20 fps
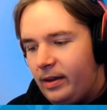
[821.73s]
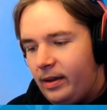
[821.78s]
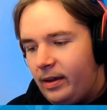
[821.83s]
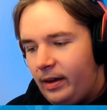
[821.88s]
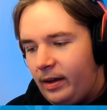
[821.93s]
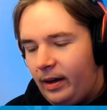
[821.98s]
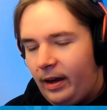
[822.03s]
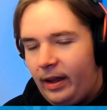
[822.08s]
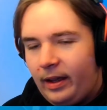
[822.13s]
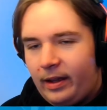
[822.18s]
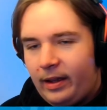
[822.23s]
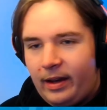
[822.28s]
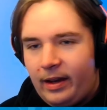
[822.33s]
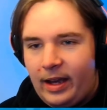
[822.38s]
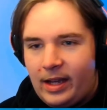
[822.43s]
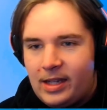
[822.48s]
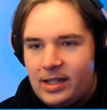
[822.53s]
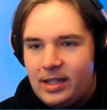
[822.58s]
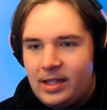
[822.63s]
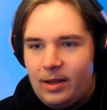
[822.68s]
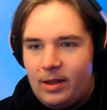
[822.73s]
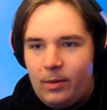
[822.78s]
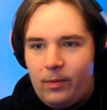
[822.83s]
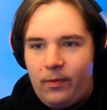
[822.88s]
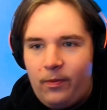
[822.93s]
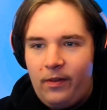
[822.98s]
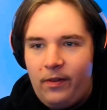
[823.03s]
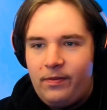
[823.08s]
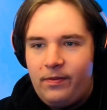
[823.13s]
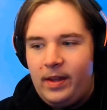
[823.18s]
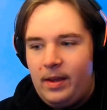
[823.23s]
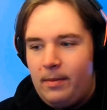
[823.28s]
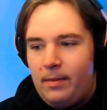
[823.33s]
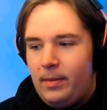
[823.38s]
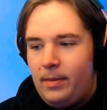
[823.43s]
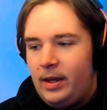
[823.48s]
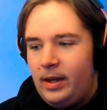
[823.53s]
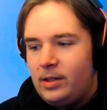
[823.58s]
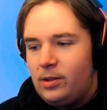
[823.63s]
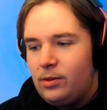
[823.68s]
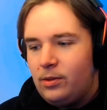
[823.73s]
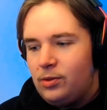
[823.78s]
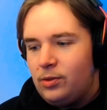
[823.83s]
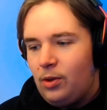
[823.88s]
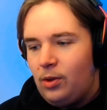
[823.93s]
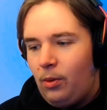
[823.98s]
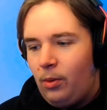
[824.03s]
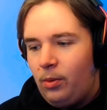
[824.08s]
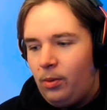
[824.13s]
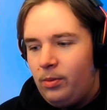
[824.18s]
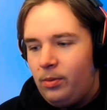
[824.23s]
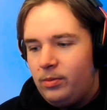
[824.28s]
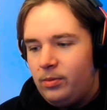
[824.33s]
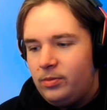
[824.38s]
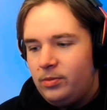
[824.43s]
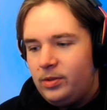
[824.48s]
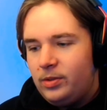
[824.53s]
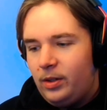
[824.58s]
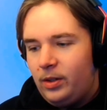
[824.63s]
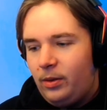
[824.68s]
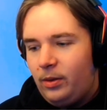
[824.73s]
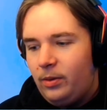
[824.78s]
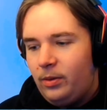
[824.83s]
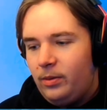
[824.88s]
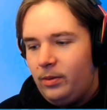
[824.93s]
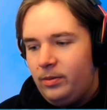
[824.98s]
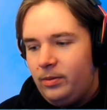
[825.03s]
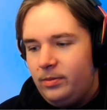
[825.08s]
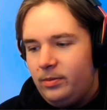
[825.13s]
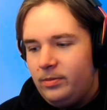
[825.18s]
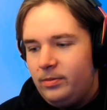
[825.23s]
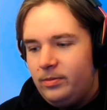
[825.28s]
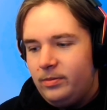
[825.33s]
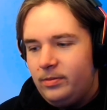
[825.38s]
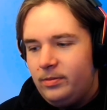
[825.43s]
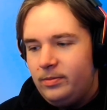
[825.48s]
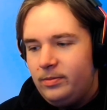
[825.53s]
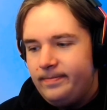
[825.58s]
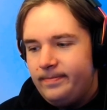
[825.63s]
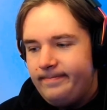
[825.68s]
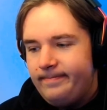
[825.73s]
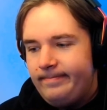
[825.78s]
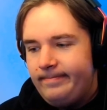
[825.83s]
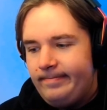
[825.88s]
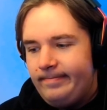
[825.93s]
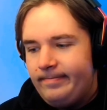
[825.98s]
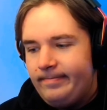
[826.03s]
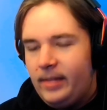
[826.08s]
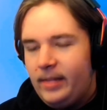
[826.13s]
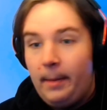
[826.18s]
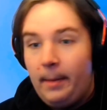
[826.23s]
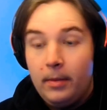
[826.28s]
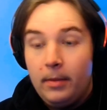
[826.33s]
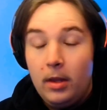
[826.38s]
like next 15 minutes or so. So yeah,